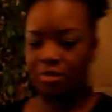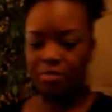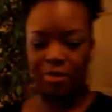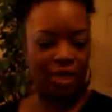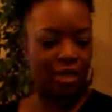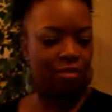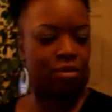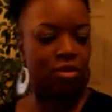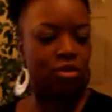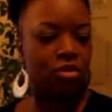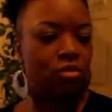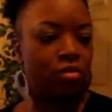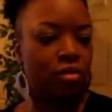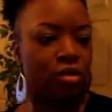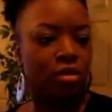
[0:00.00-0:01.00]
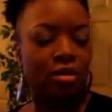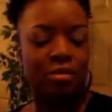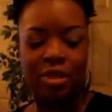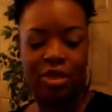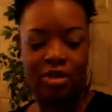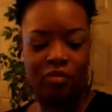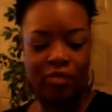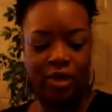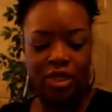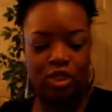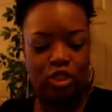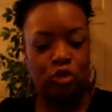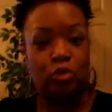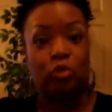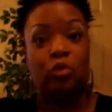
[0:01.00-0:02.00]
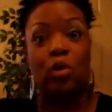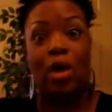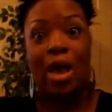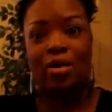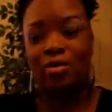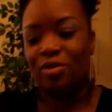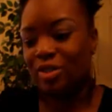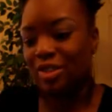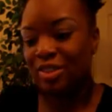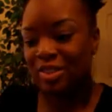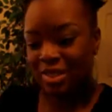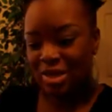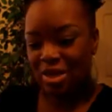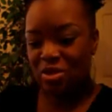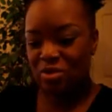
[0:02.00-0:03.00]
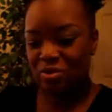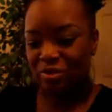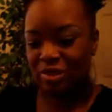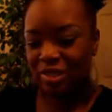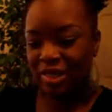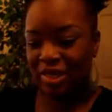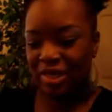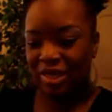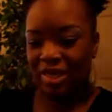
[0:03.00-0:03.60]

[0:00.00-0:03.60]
uh, makeup tutorial. I'm getting ready to go out on the town.